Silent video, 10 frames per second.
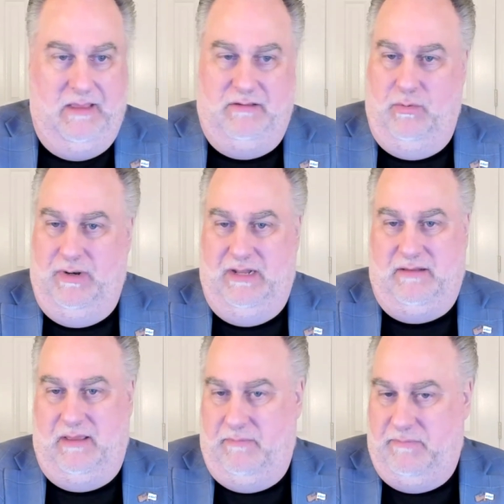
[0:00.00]
doing it
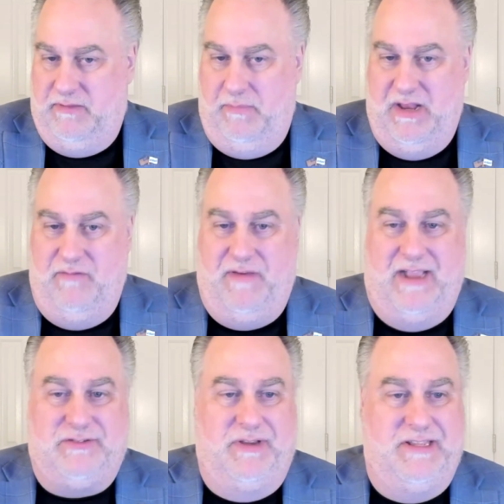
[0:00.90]
to the
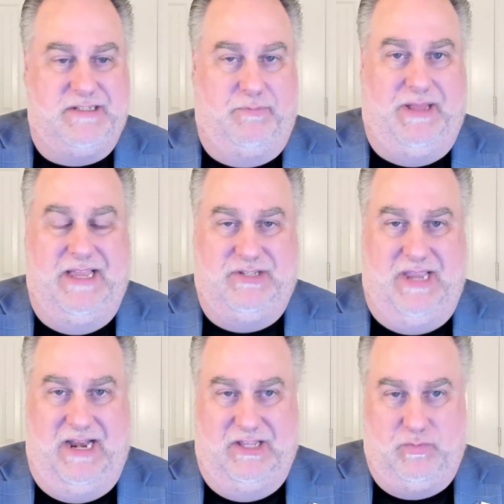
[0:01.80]
manufacturing and supply
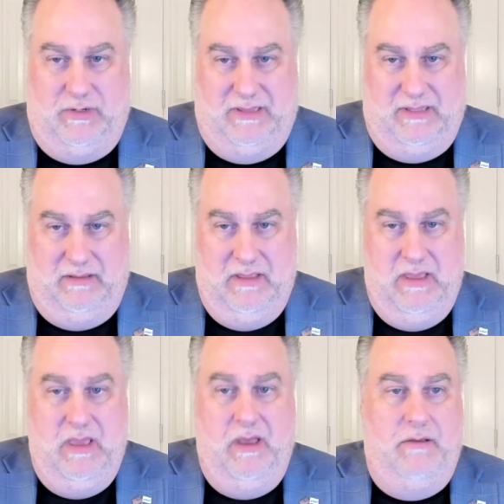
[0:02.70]
chain. It's one of the
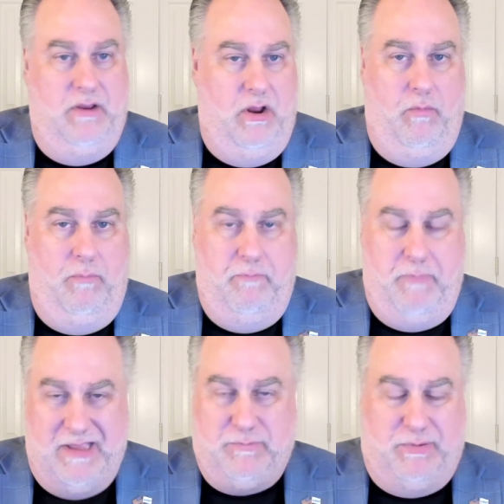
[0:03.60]

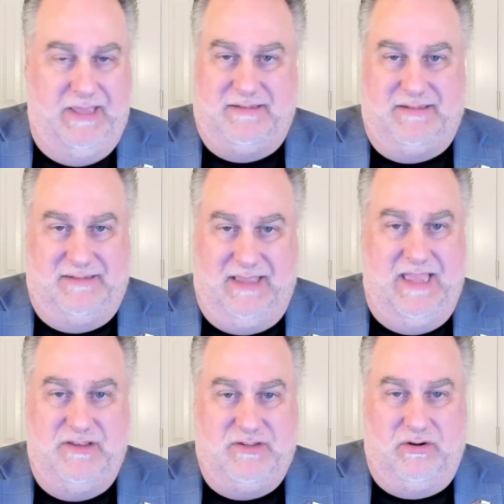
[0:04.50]
best places to
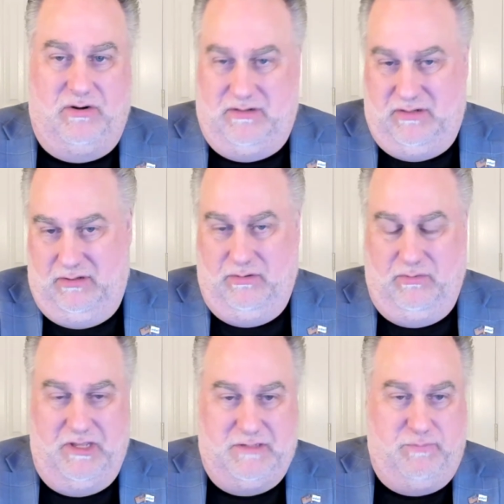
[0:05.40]
insert, to
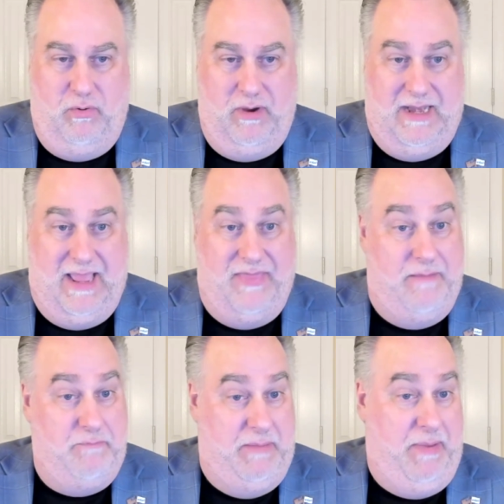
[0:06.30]
Gloria's point, and
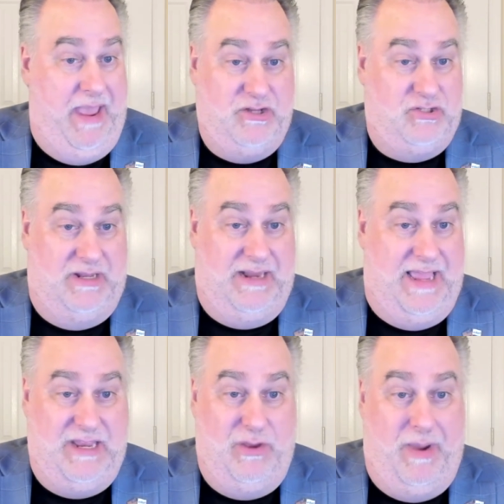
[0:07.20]
then be patient.
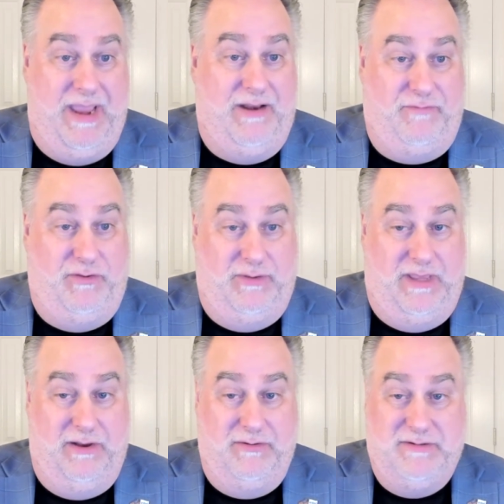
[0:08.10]
And you wait a few
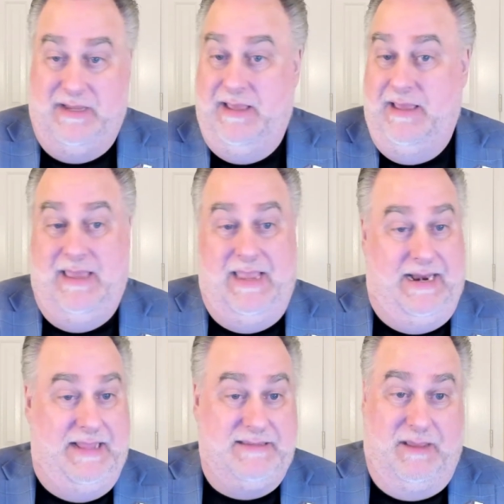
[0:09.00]
years, it
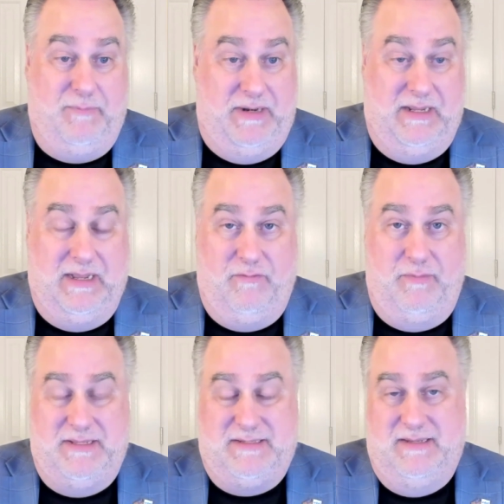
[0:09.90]
ends up in a
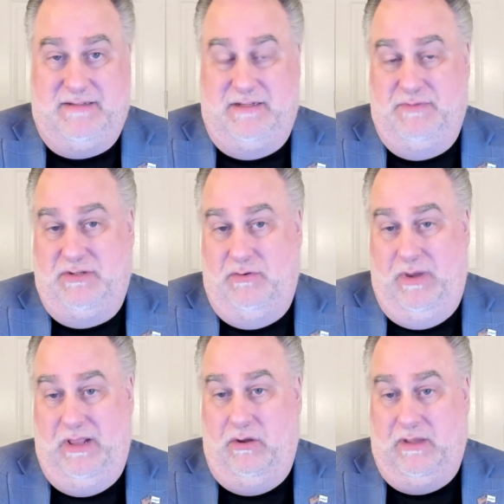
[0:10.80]
government system. So
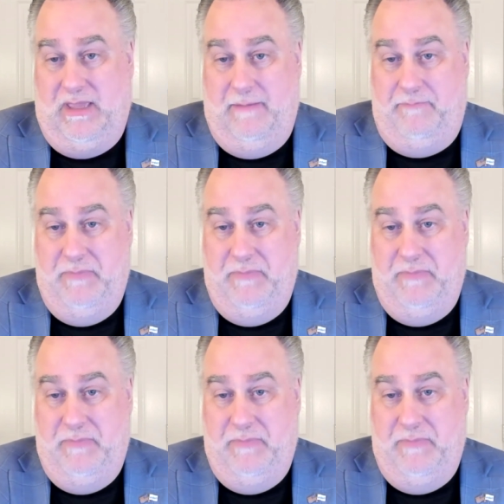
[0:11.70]
we look at